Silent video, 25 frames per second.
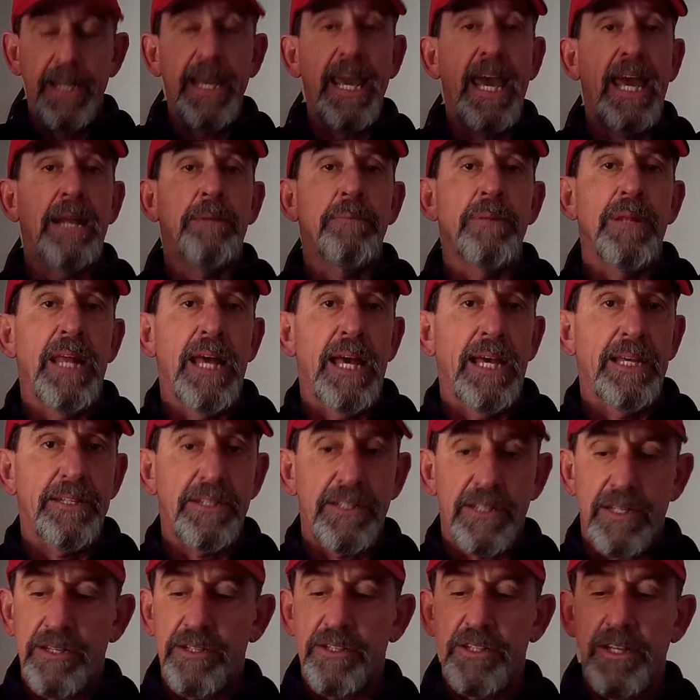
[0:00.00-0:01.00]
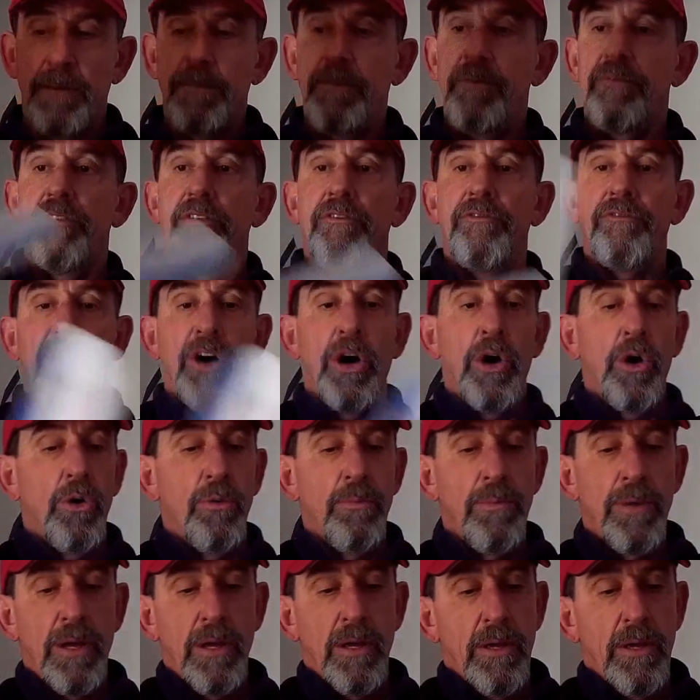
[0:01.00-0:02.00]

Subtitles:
cannibalized some of the foam